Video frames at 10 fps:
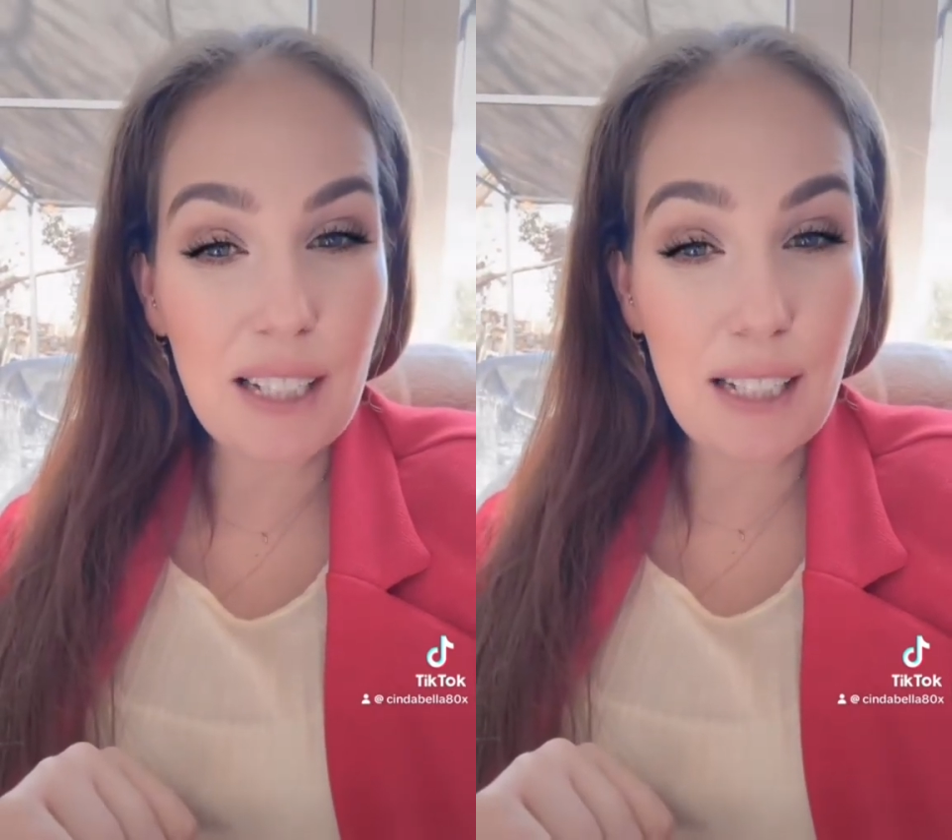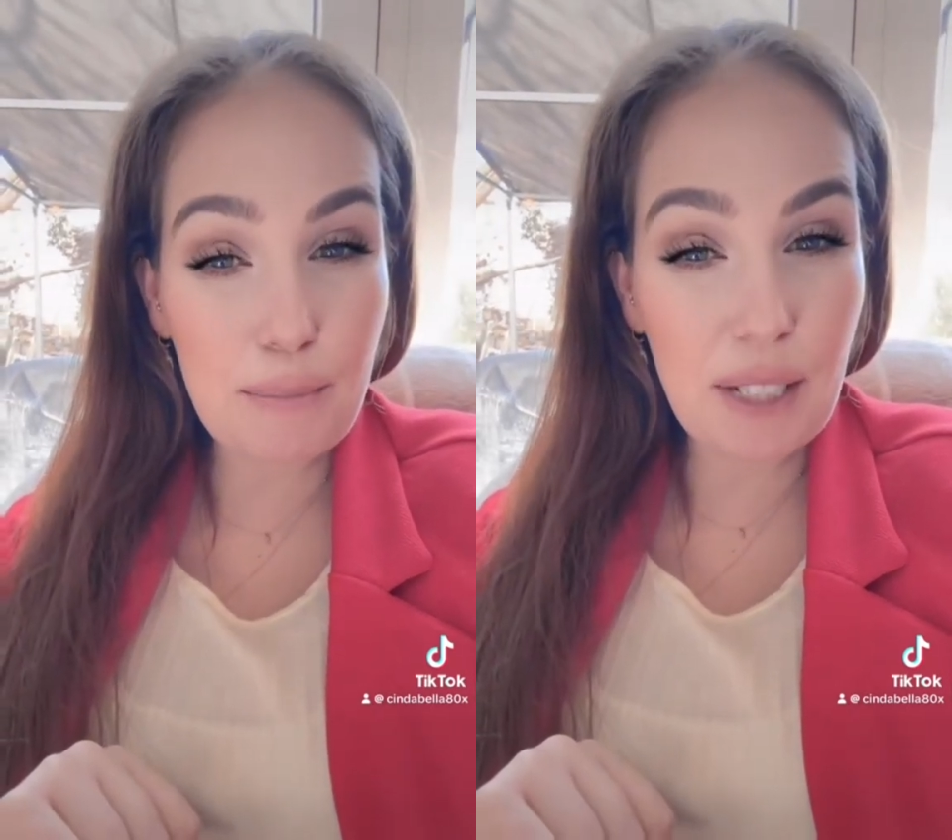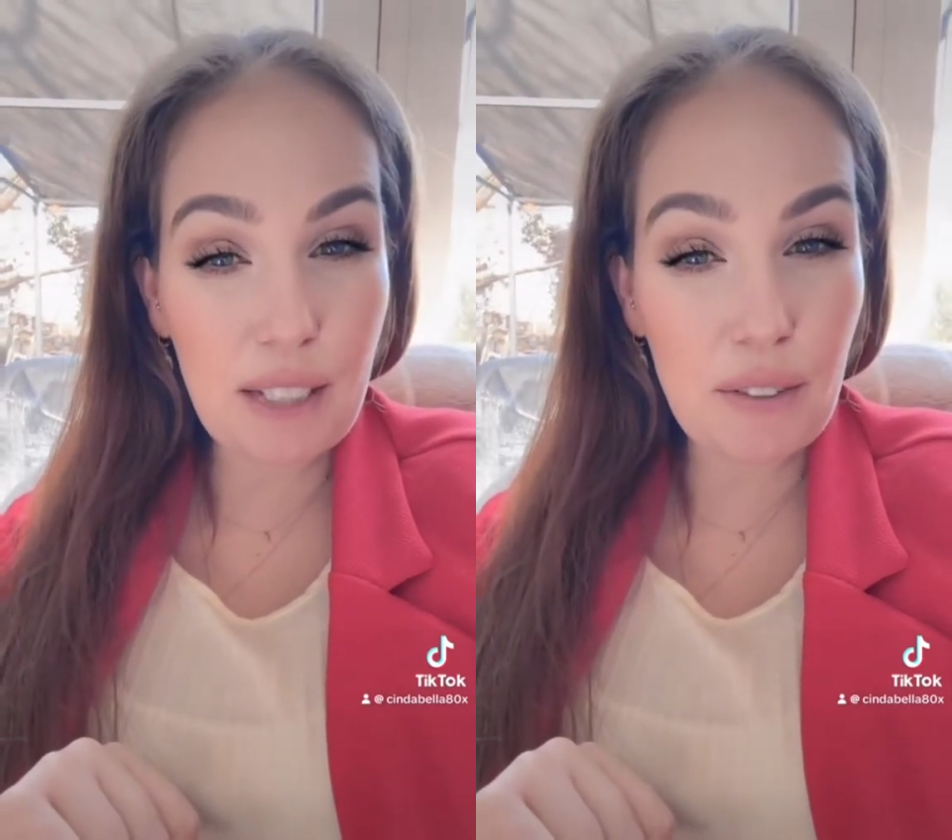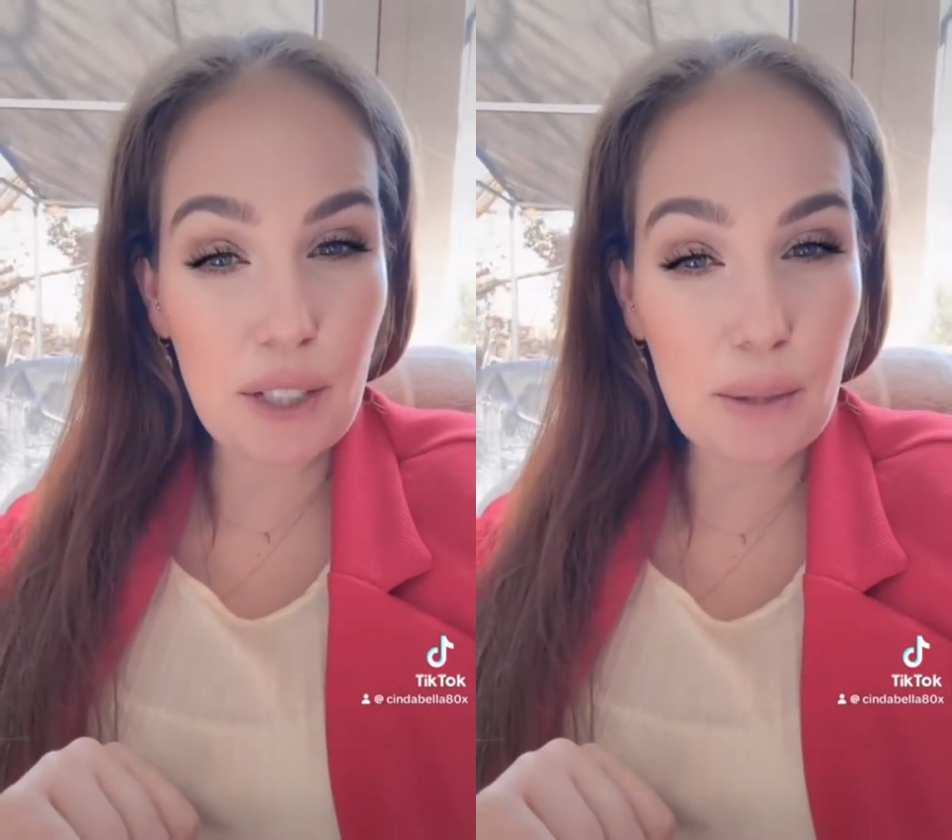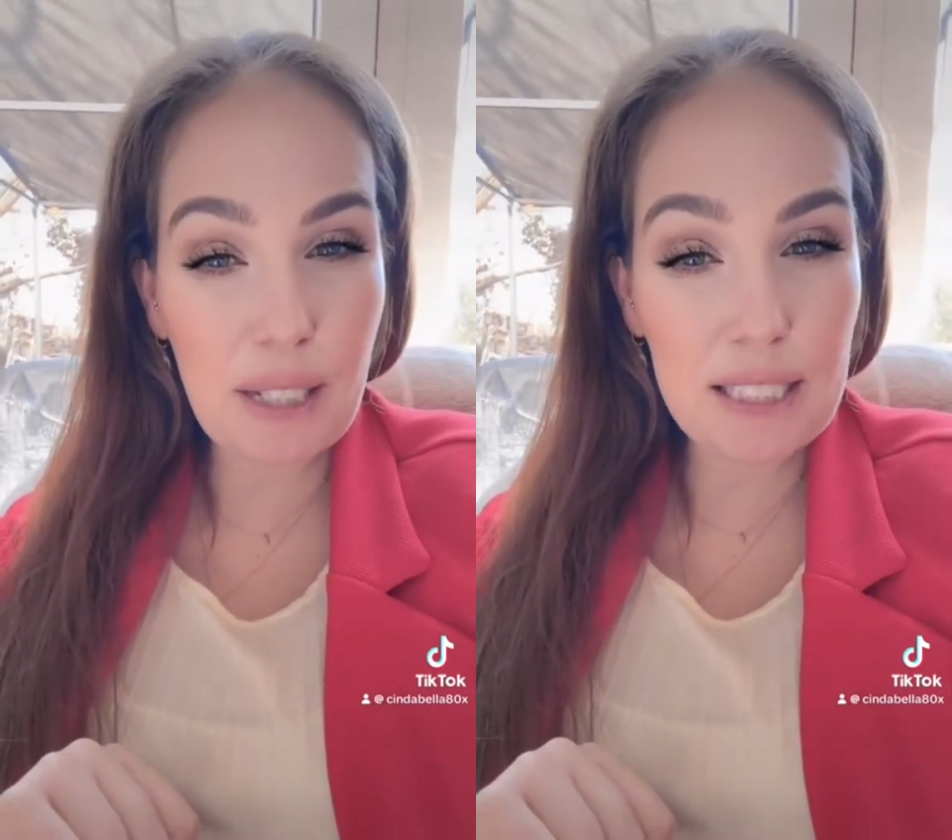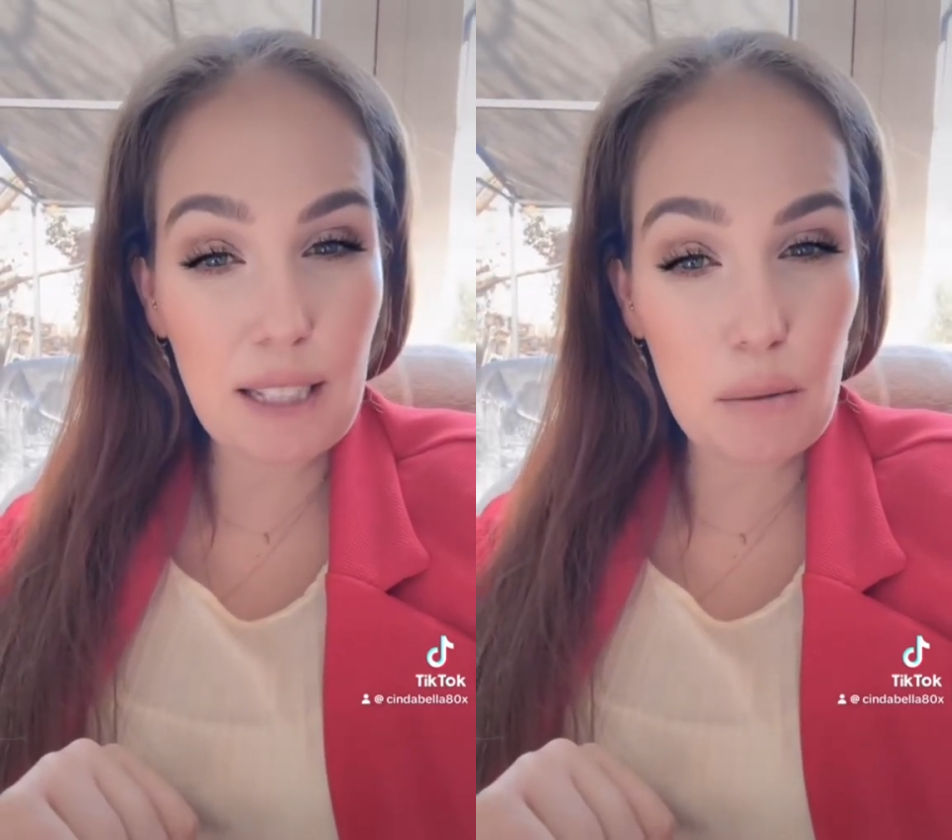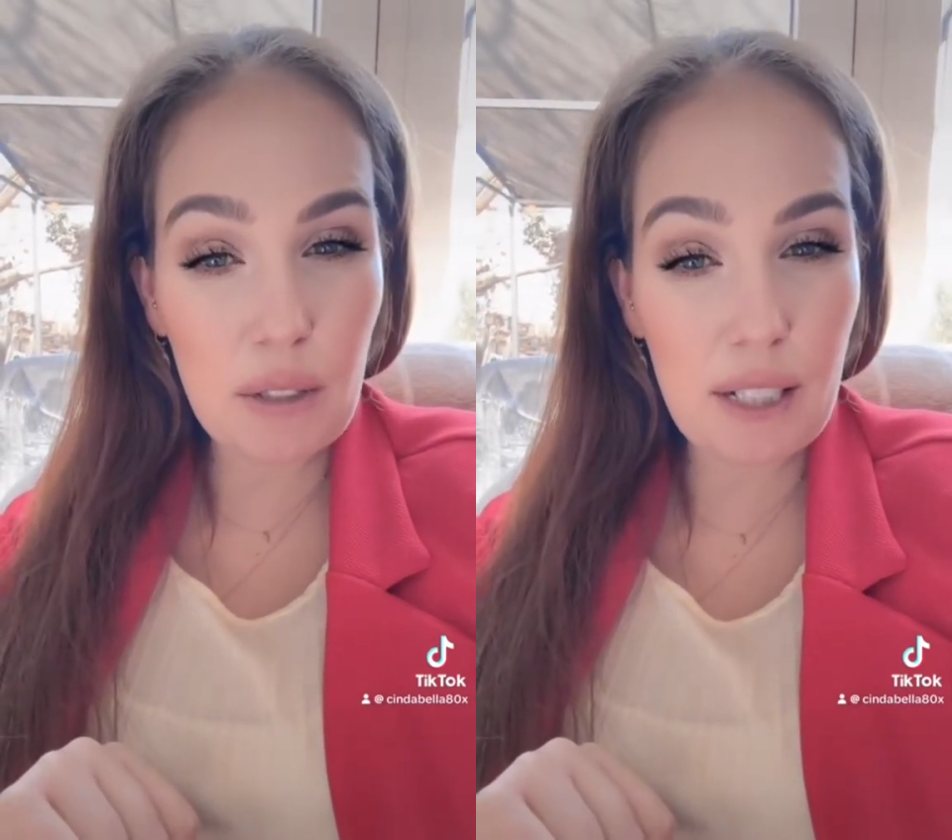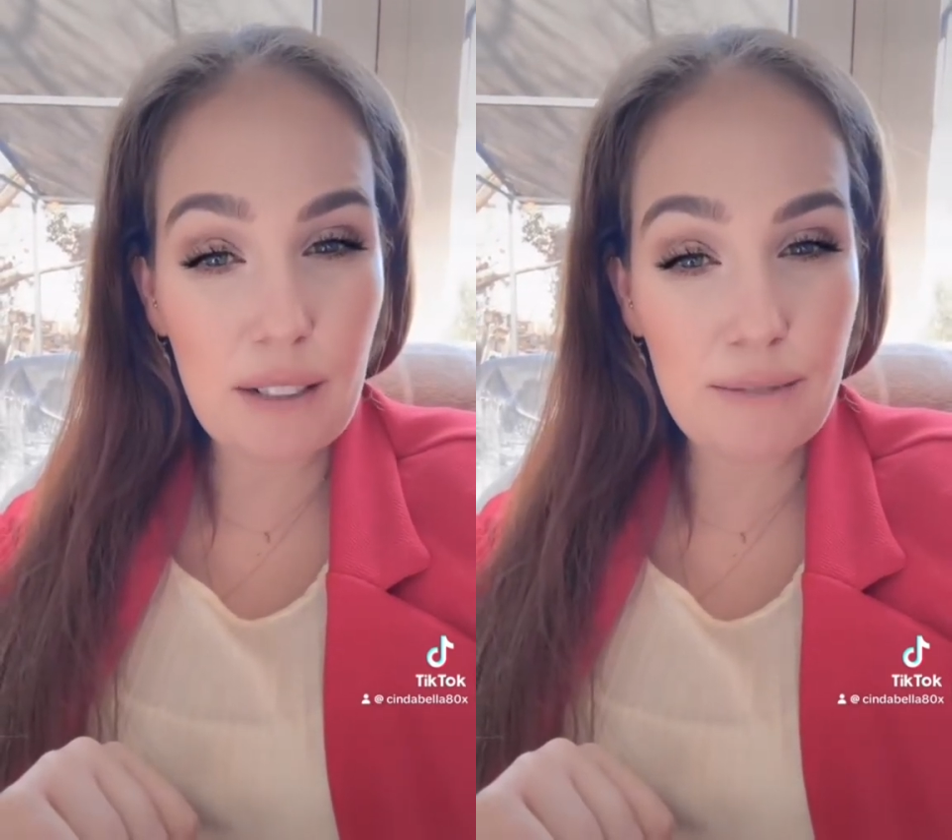let me give you a quick summary.